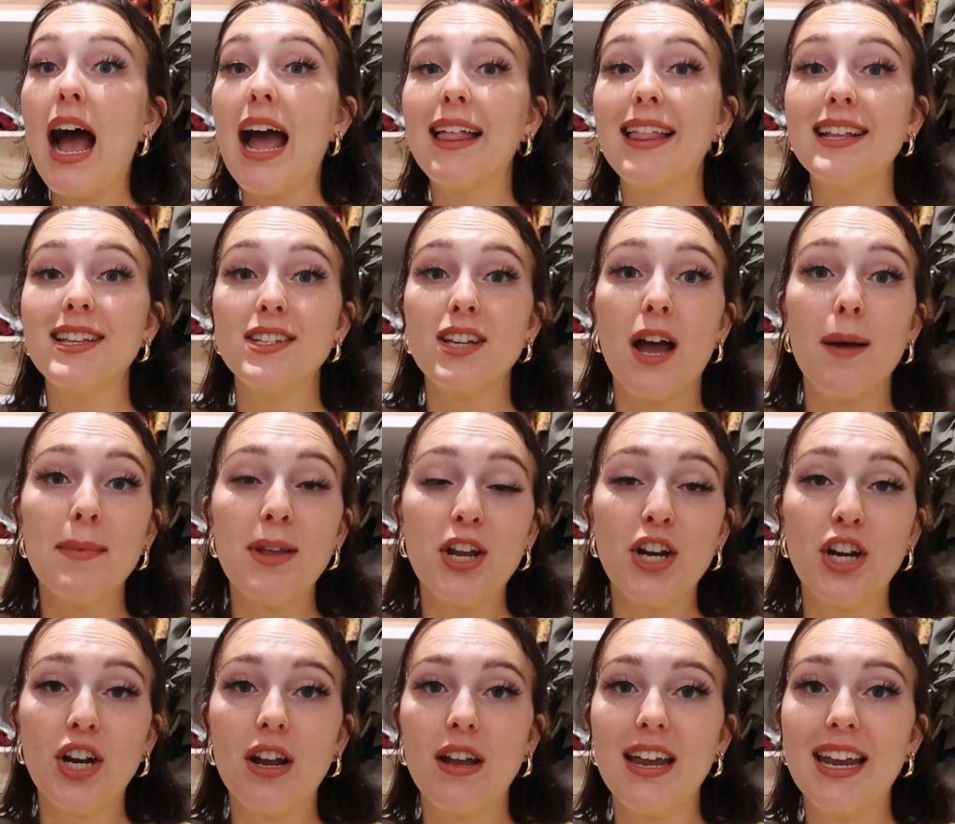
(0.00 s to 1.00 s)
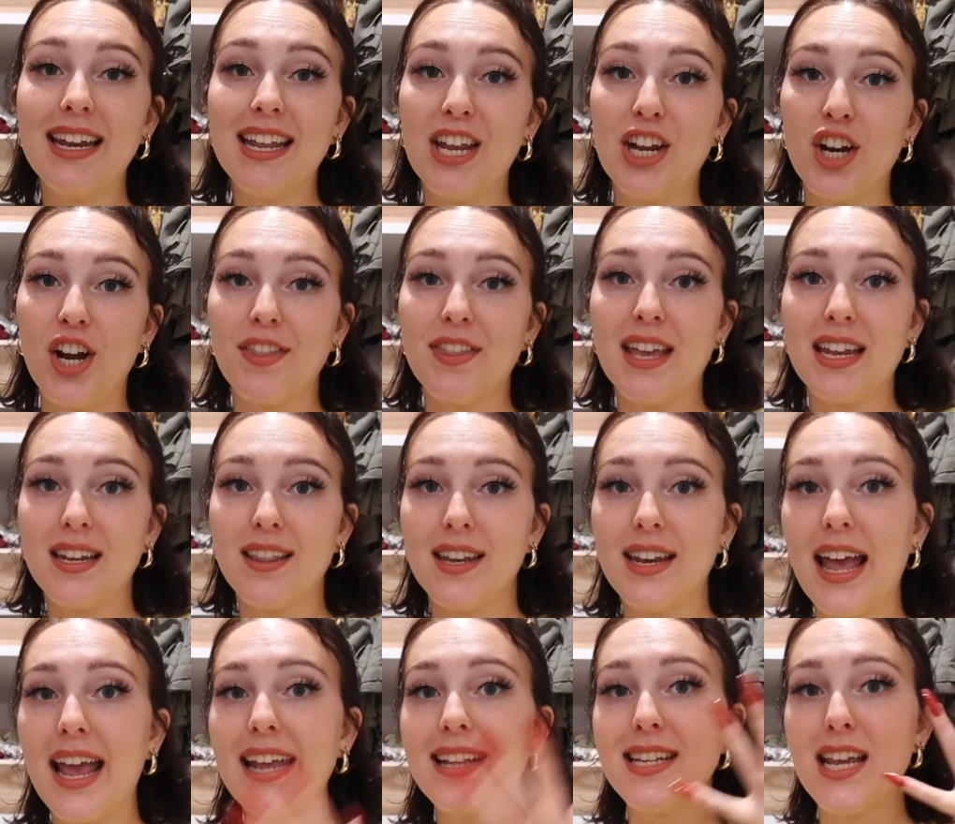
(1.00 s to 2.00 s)
I like to come in here at the end of
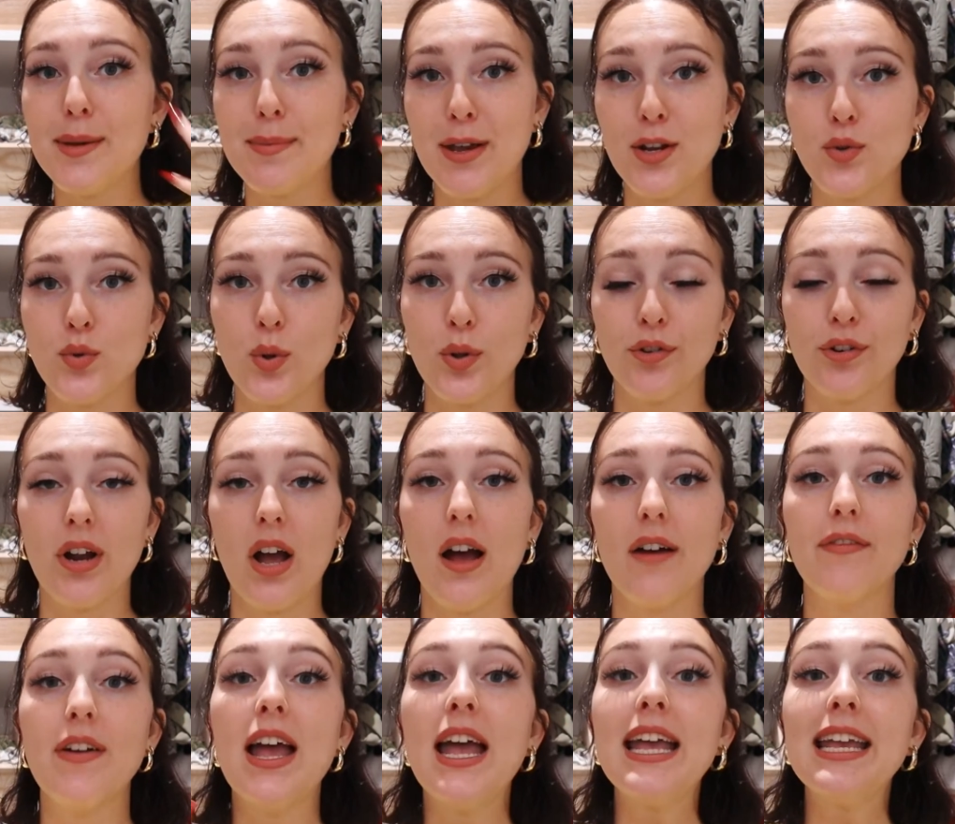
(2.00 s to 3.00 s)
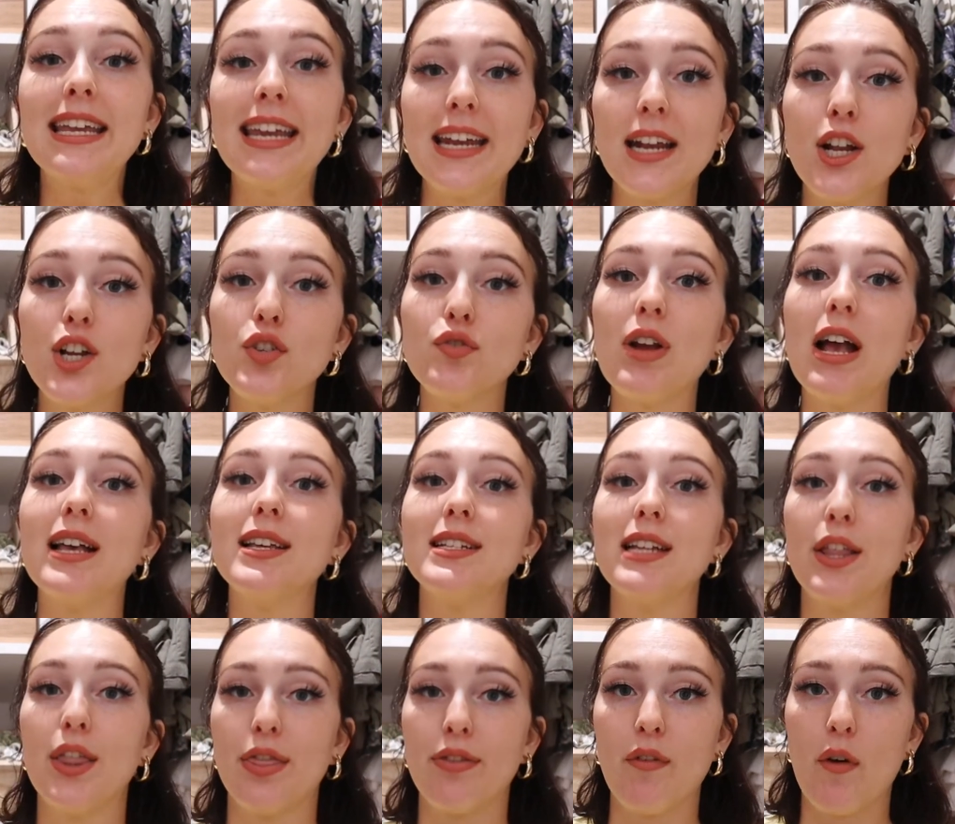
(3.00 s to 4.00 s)
the night, take my jewelry off, get
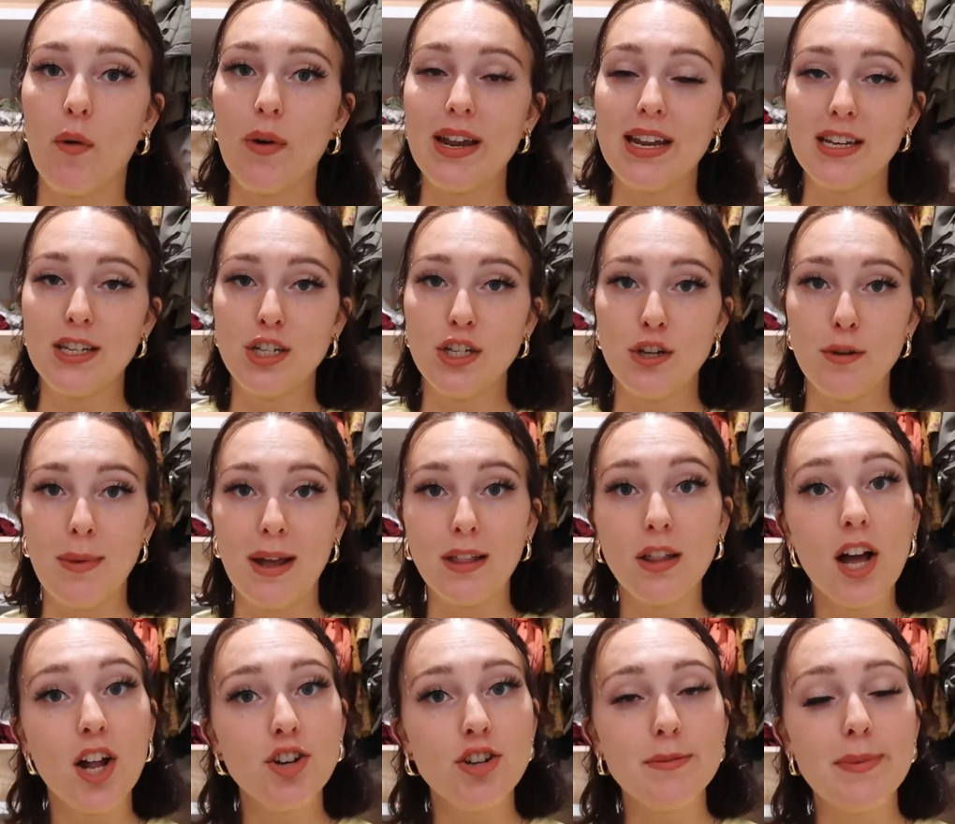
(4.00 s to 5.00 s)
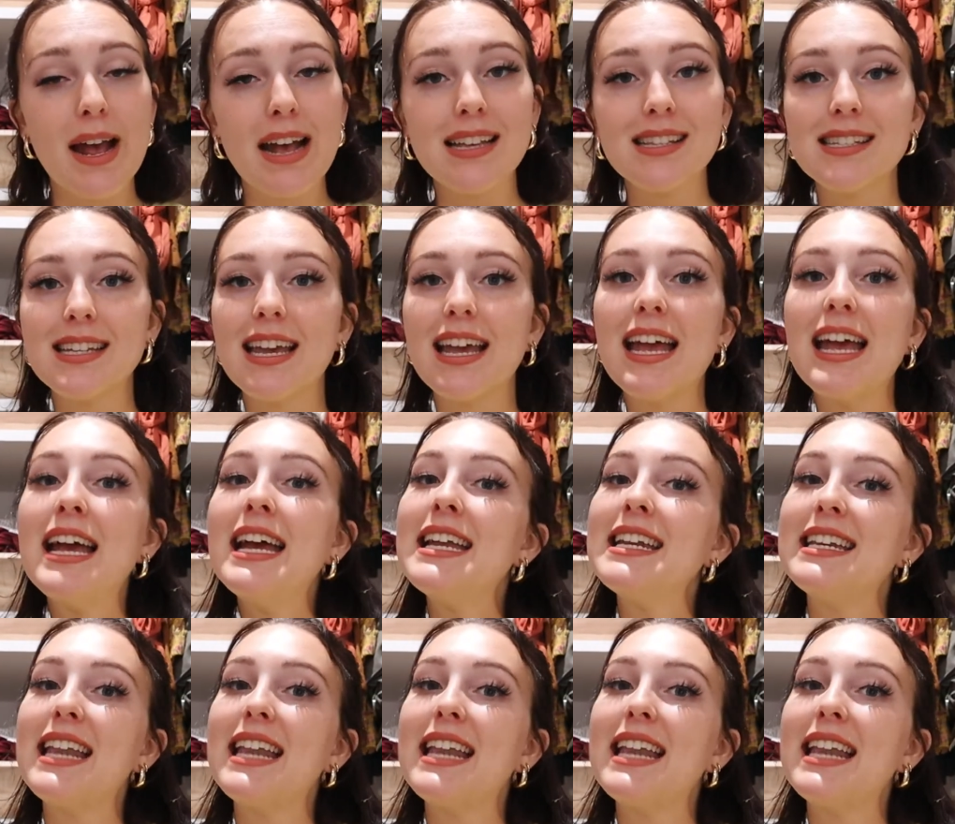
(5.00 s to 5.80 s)
undressed, and throw it into my laundry basket.